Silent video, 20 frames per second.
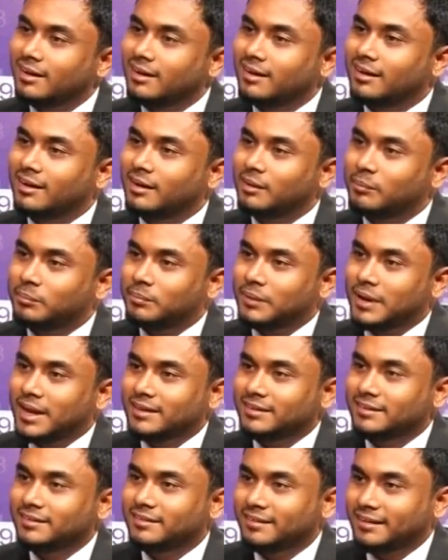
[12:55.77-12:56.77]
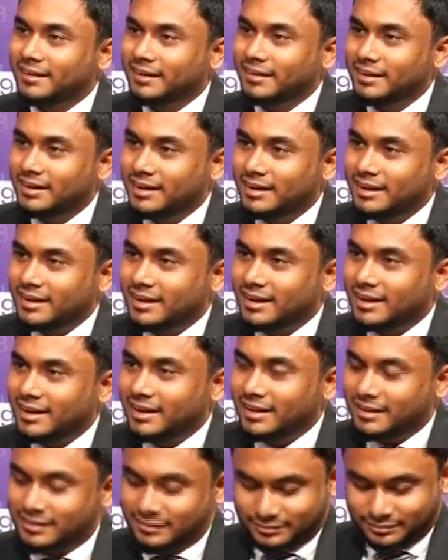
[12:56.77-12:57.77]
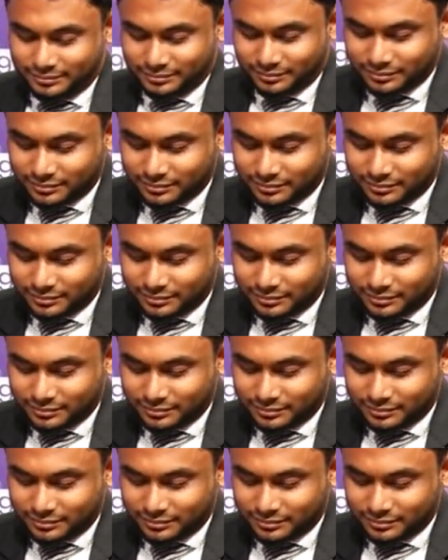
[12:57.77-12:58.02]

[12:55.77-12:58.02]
uh, plan the trade wonderful